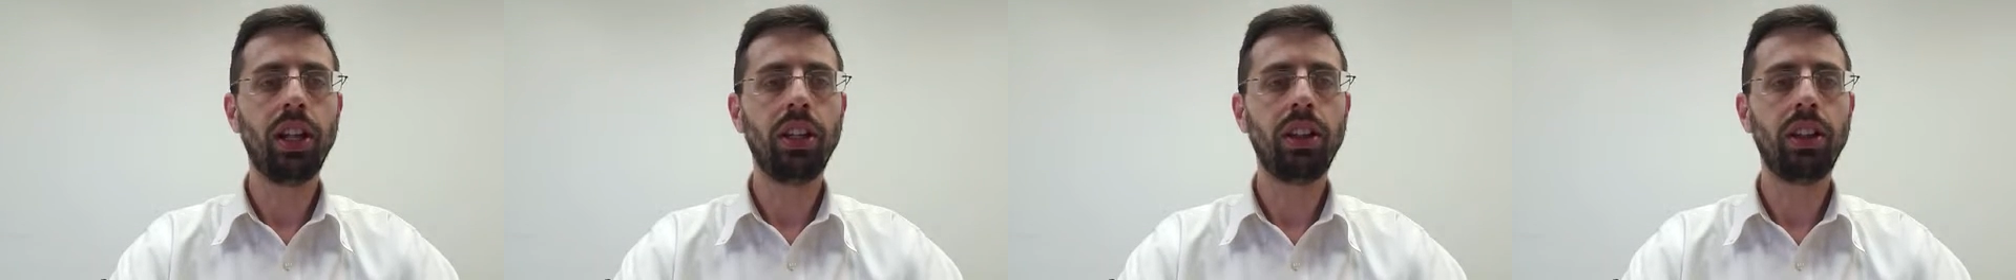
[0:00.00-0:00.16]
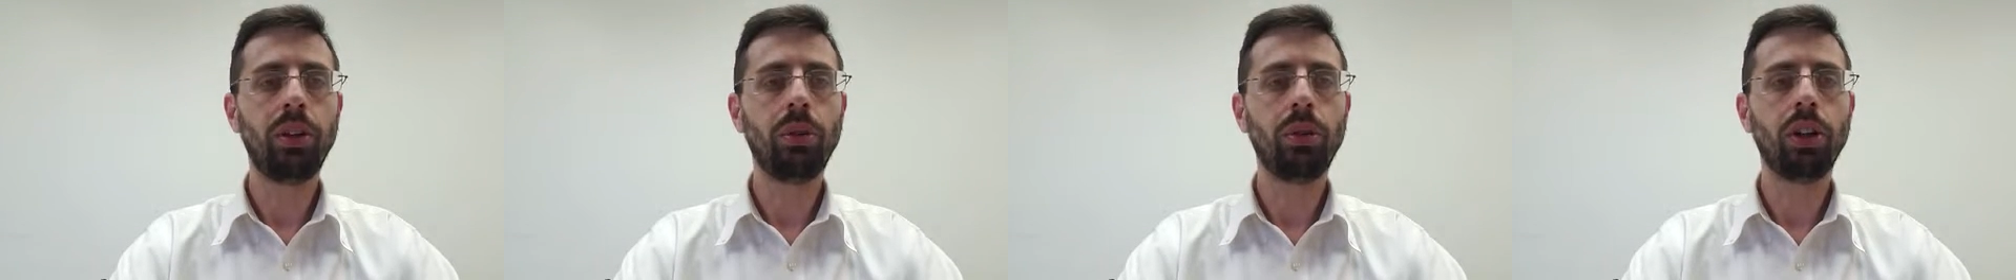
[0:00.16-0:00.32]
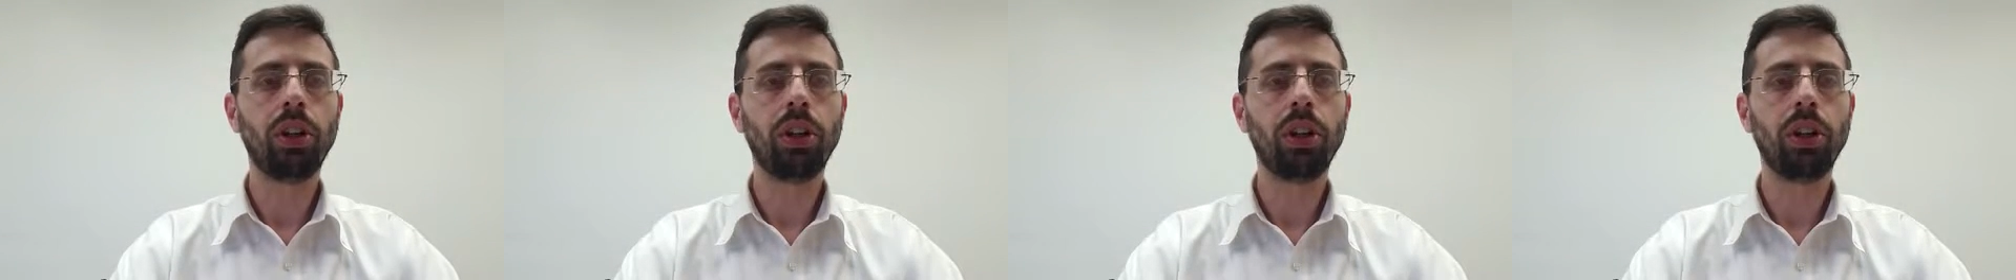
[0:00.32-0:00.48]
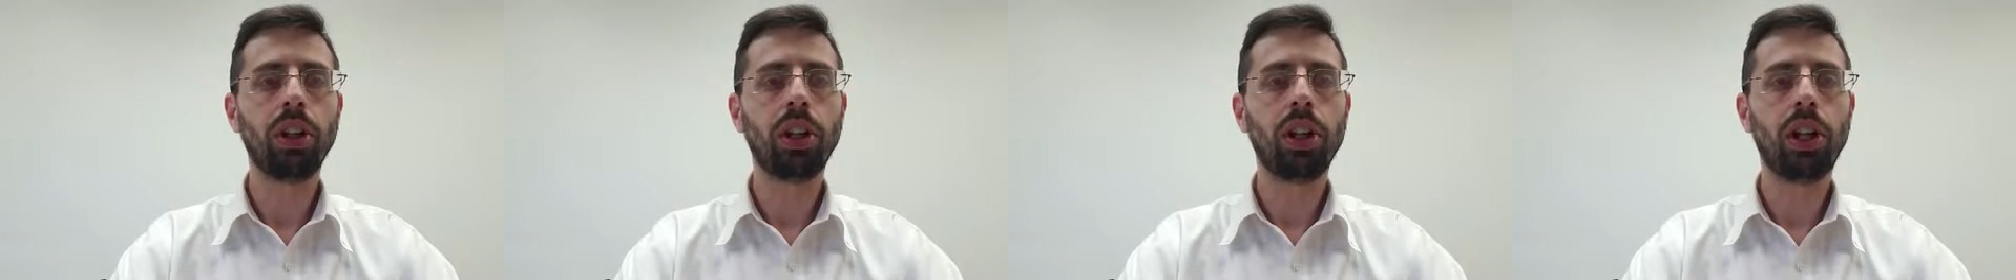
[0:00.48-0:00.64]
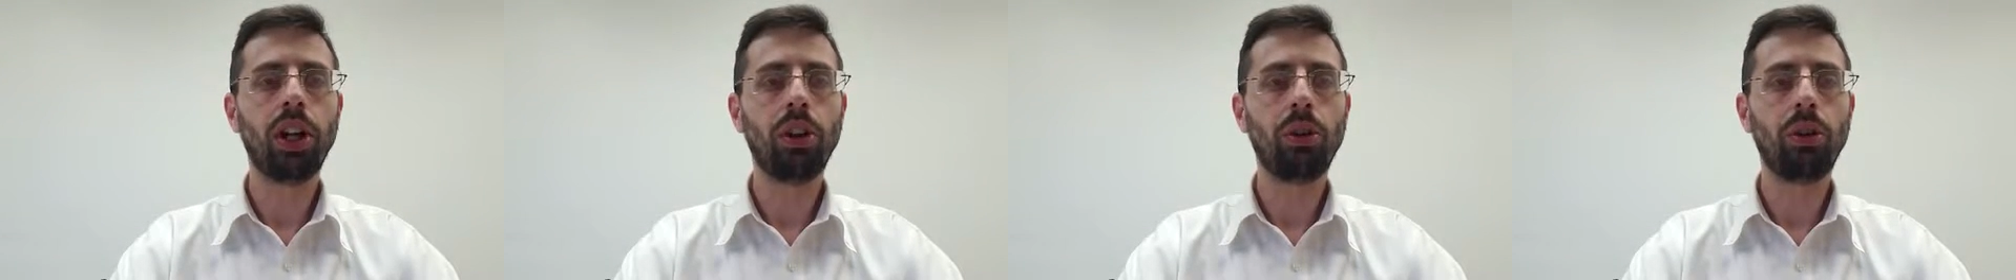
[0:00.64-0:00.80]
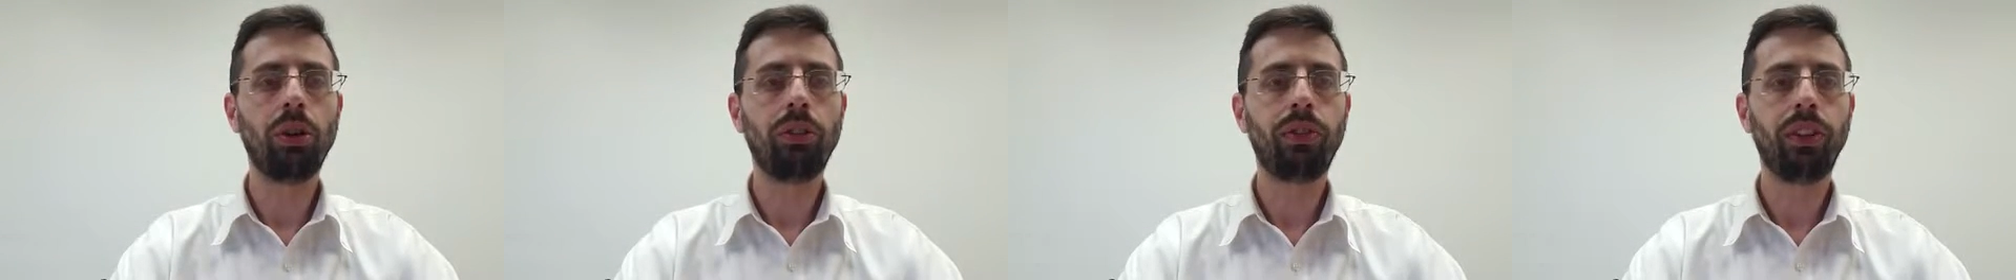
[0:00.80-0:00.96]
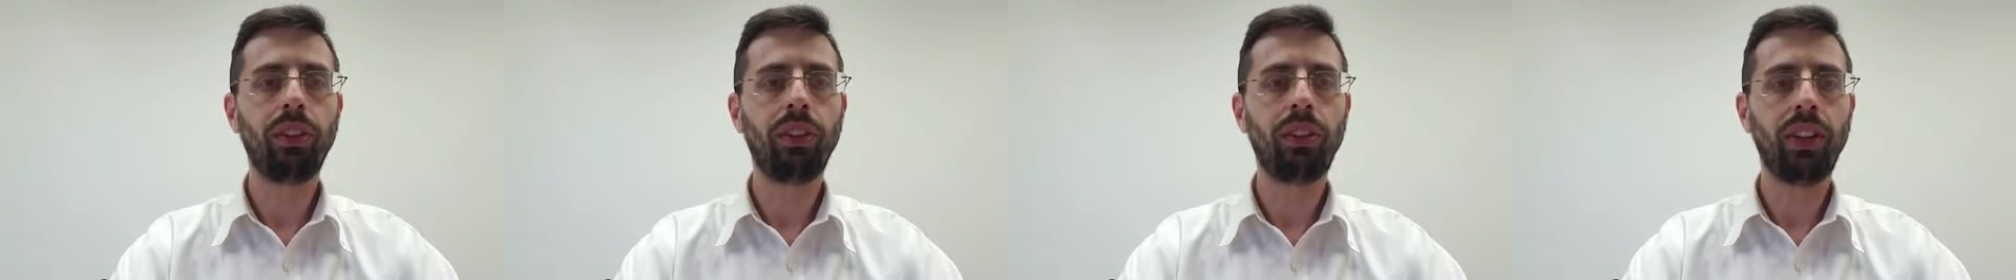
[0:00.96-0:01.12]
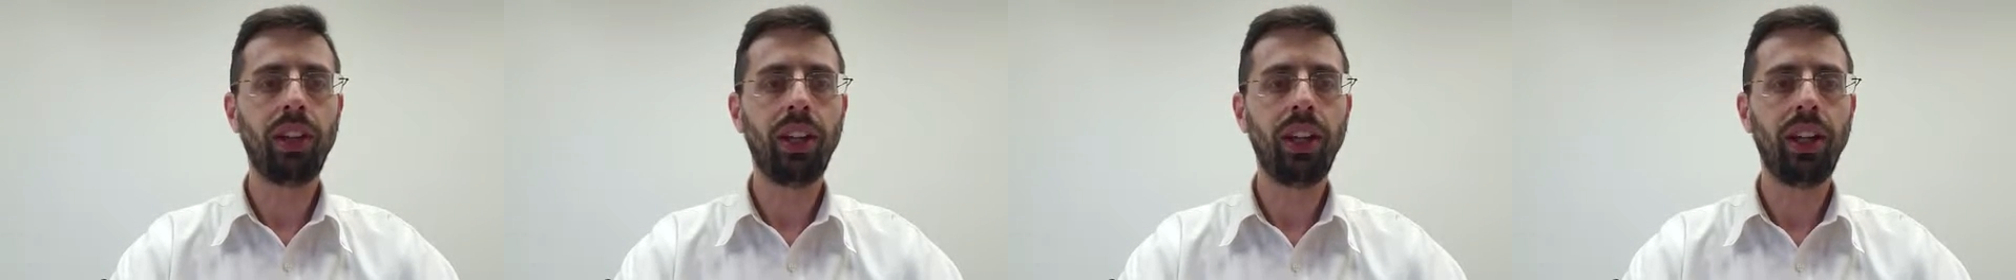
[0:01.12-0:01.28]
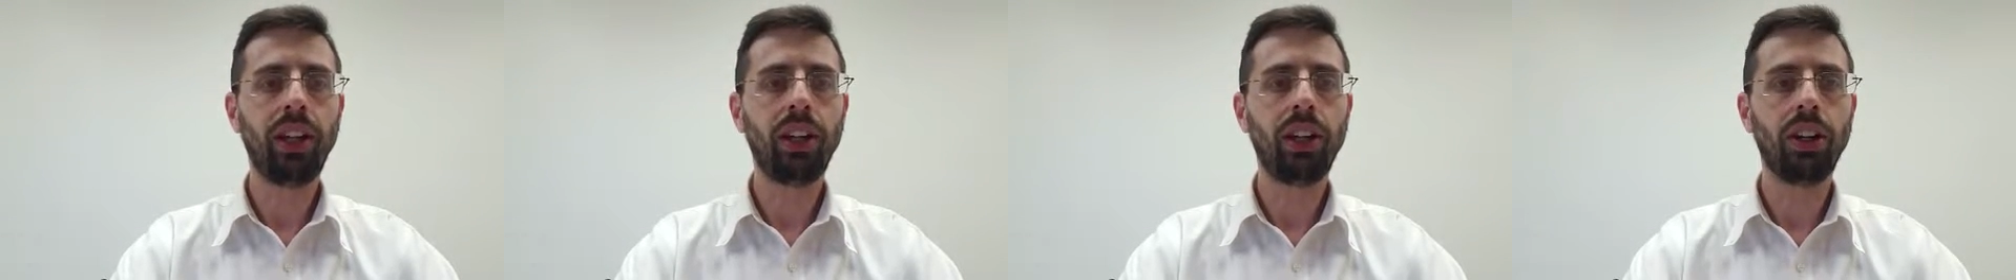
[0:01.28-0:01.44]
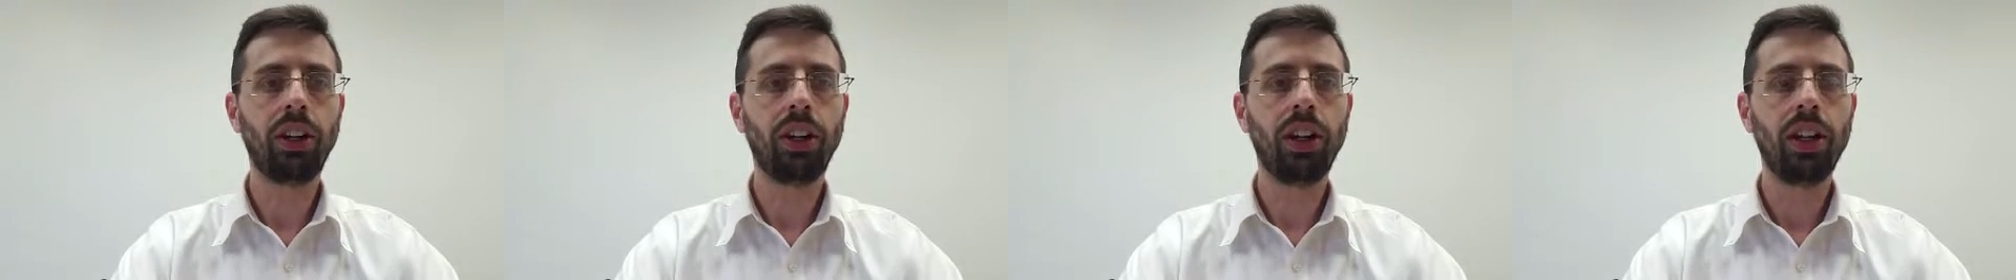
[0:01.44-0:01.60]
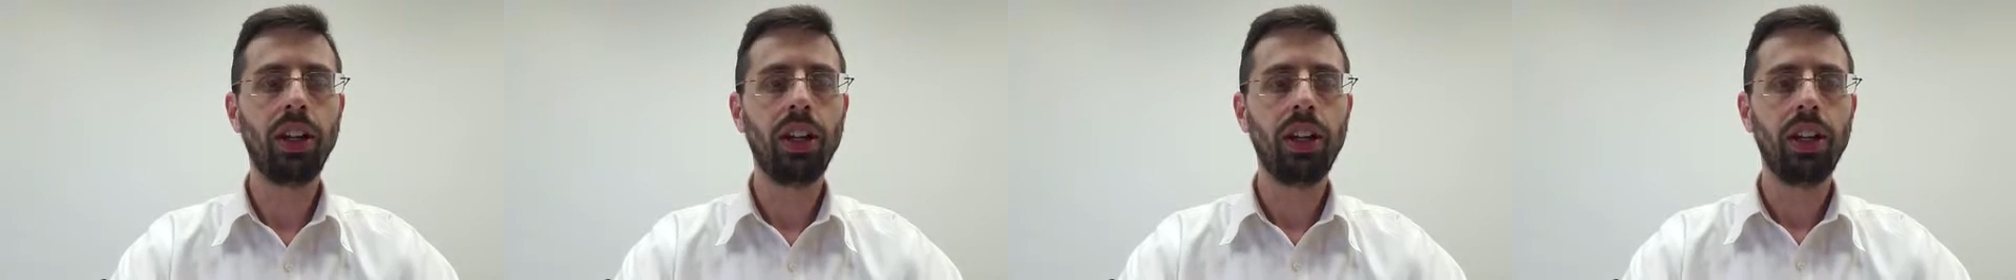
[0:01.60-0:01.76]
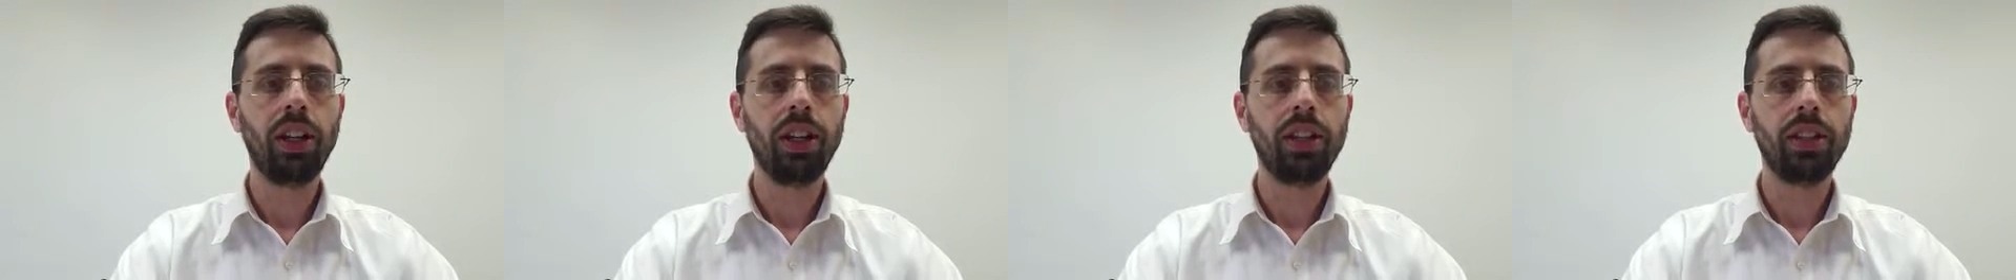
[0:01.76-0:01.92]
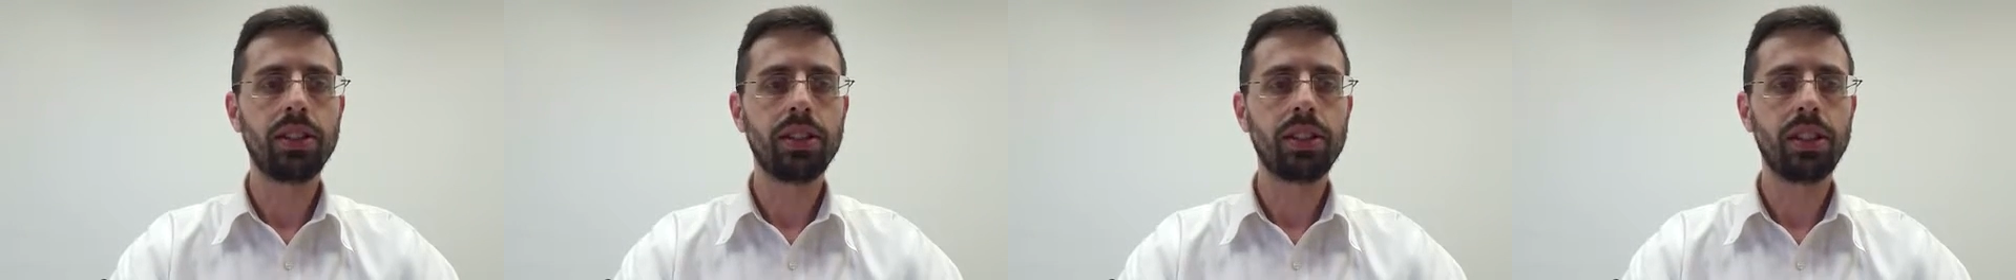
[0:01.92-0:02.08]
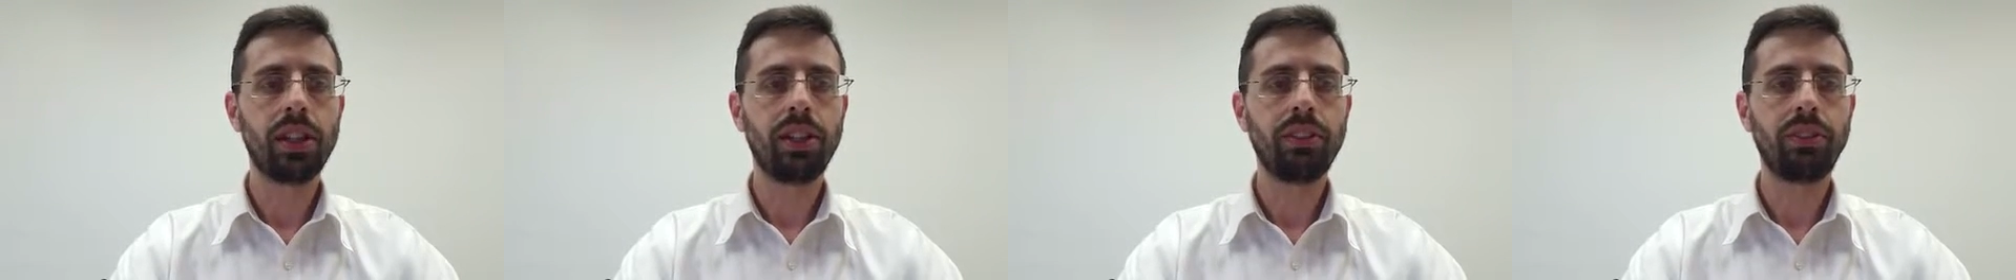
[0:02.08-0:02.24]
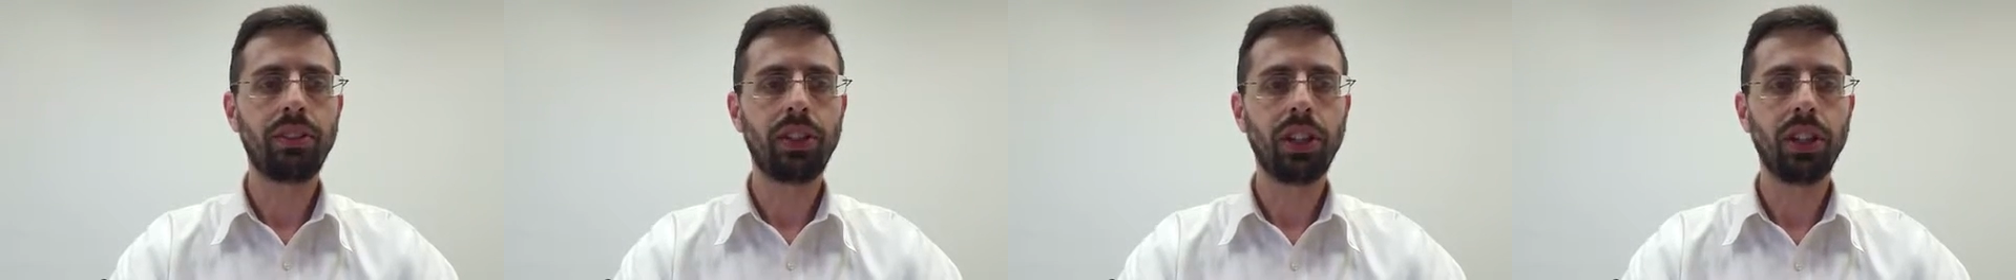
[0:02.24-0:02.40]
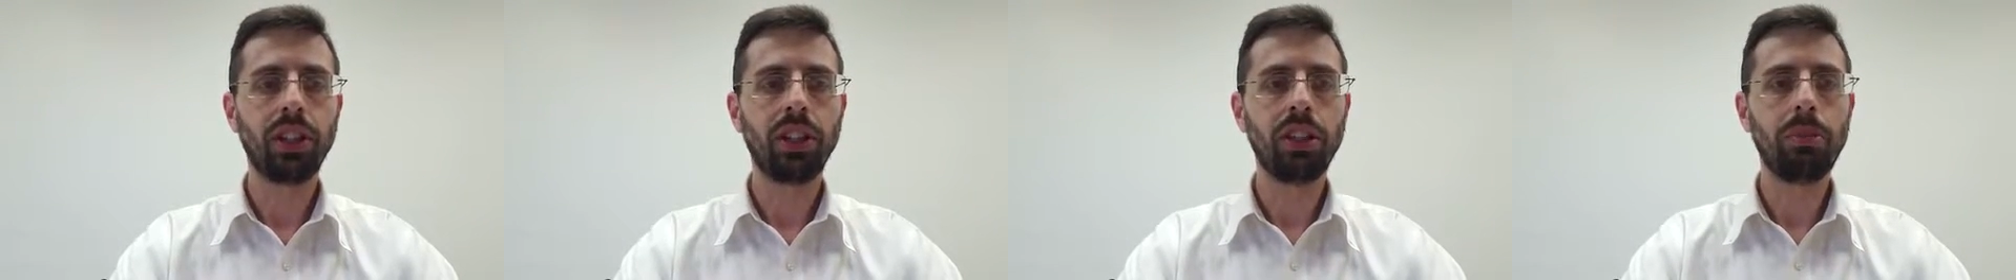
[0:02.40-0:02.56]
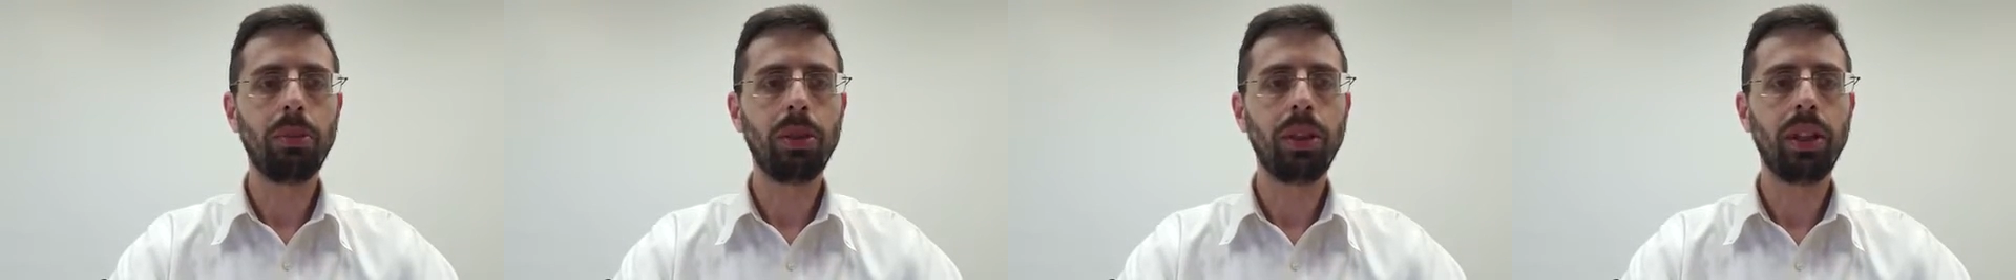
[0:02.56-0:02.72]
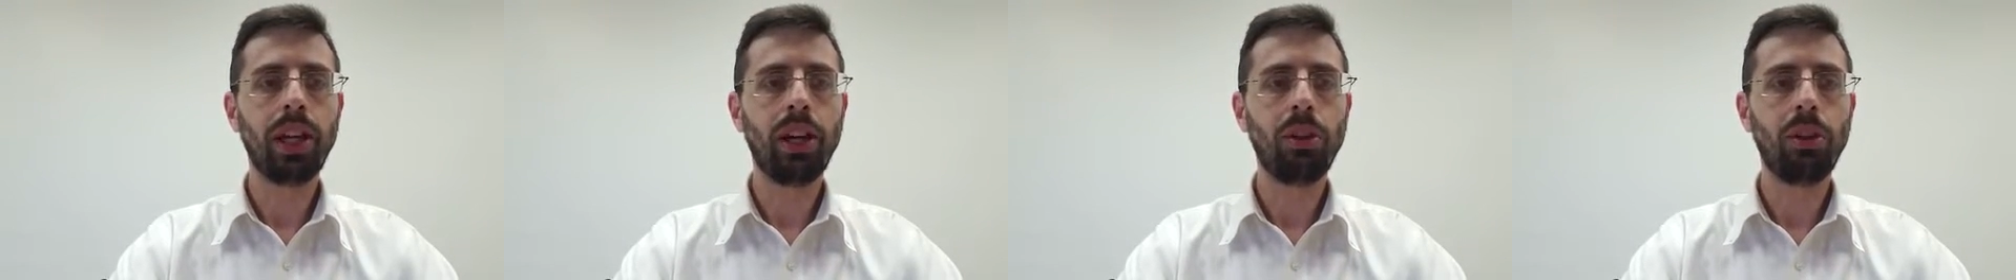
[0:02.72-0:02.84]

that they were going to cut off his hair instead of kill him,